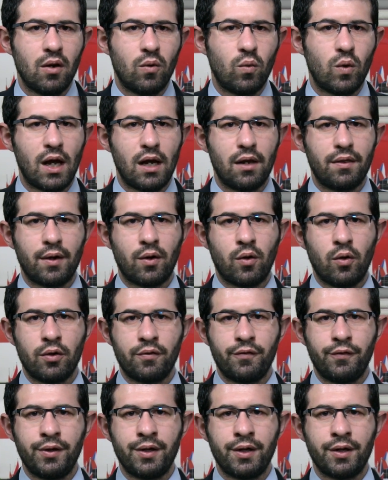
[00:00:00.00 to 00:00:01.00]
while the core
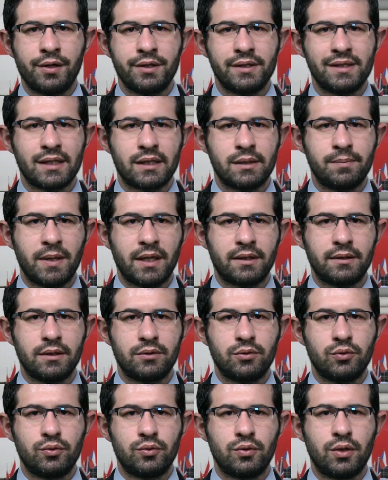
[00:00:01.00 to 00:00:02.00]
figure is
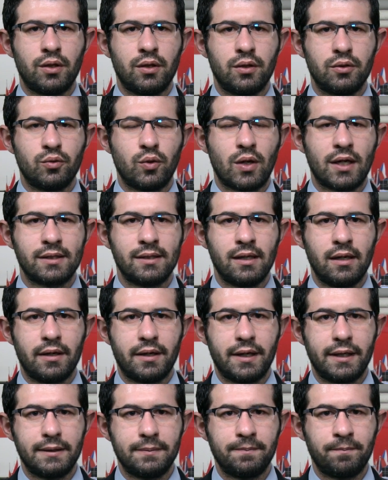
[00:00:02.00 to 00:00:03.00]
expected to
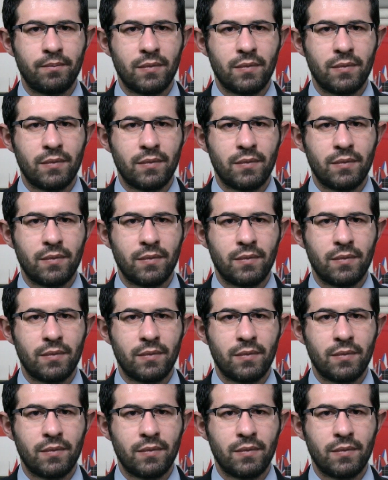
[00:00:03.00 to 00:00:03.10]
accelerate.